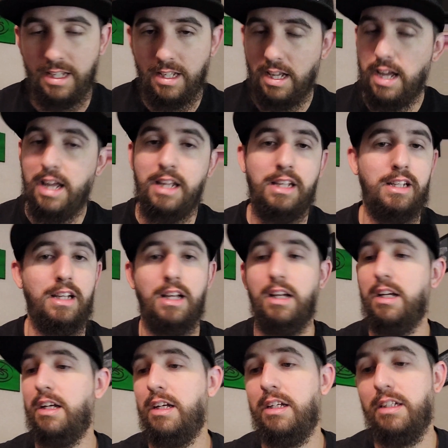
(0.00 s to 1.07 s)
Hey,
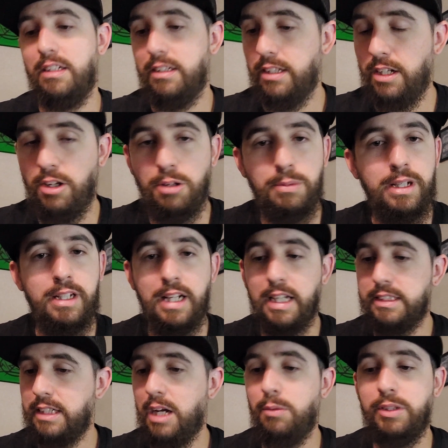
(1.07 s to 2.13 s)
you know what I mean?
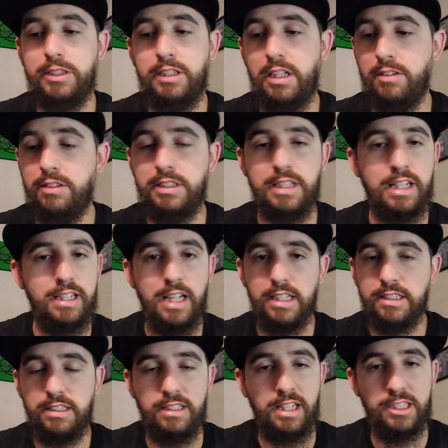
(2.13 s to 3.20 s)
That's not what Stevie said.
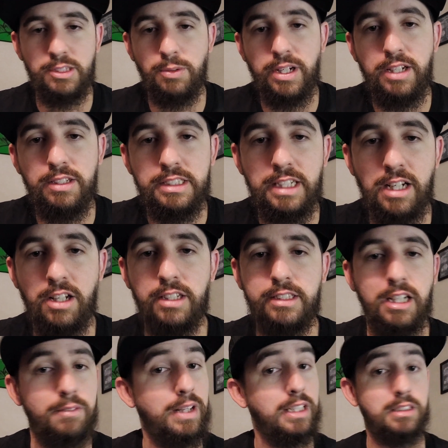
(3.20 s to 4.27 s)
That's what he'd say all the
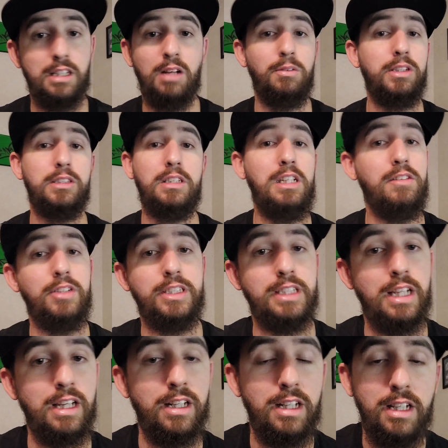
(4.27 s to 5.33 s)
time. That's not what Stevie
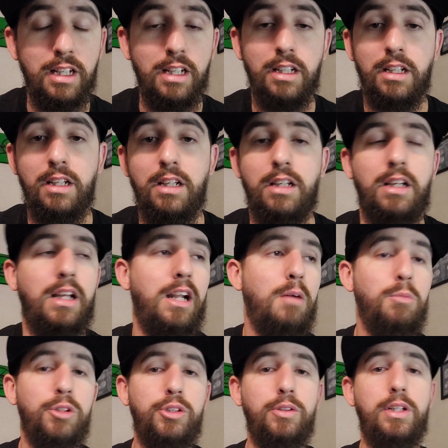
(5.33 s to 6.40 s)
said, and I'm
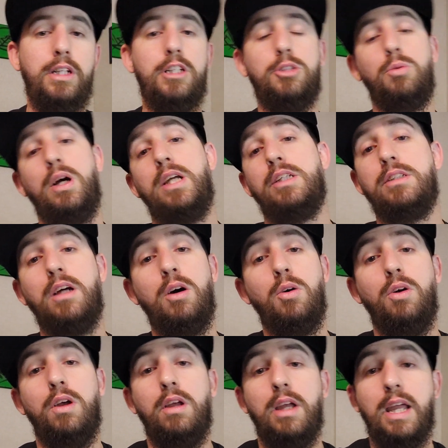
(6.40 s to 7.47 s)
gonna do it his way.
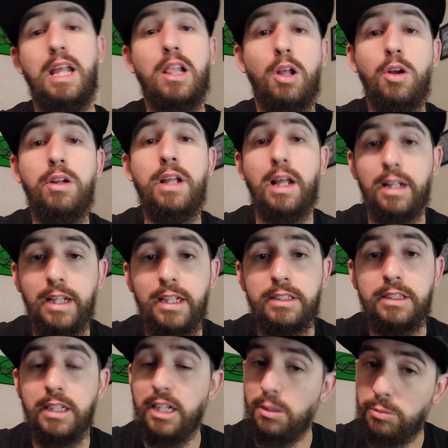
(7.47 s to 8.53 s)
So he learned that
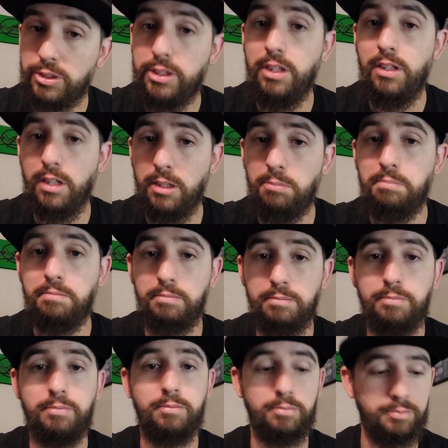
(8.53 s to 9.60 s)
lesson, and it was good.
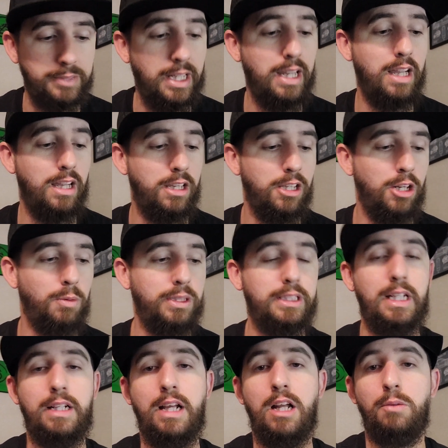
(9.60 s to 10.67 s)
And we
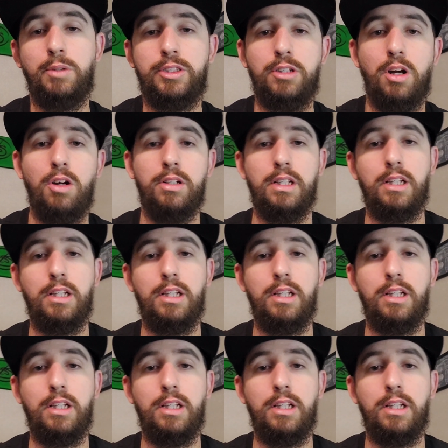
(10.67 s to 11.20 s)
sat down and we talked.